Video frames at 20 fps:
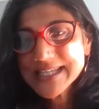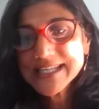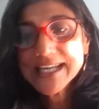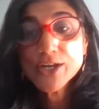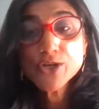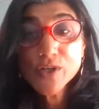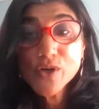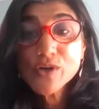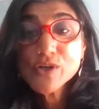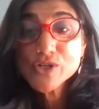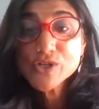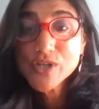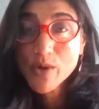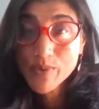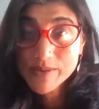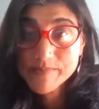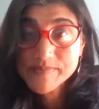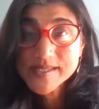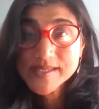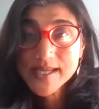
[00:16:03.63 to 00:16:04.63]
and you can go
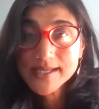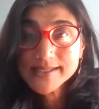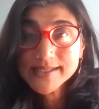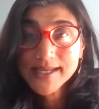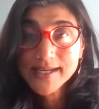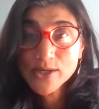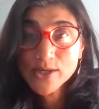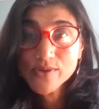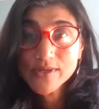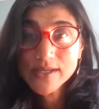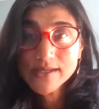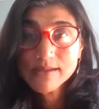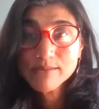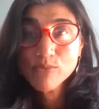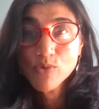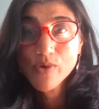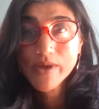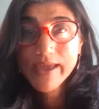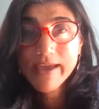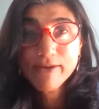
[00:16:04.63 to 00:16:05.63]
into our website and look
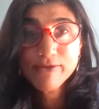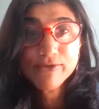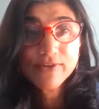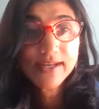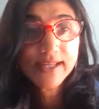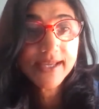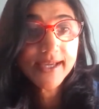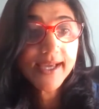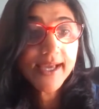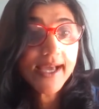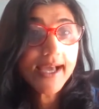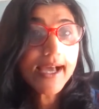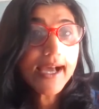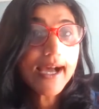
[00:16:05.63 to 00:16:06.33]
at it more carefully.